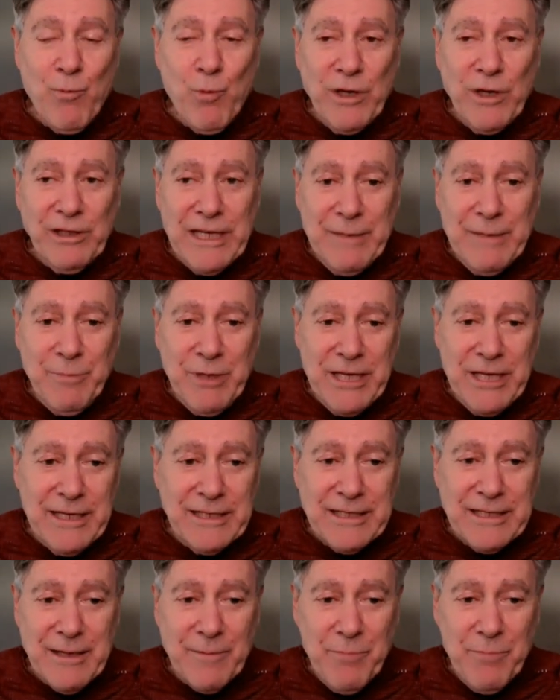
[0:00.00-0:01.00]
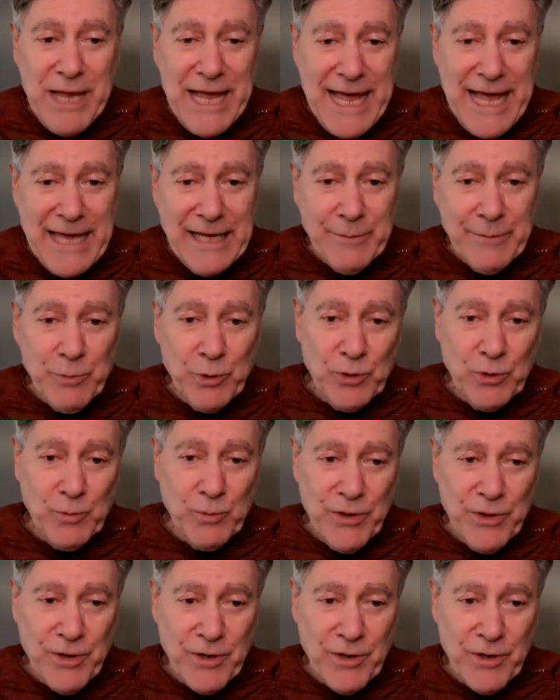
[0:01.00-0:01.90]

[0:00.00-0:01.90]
And will he be incompatible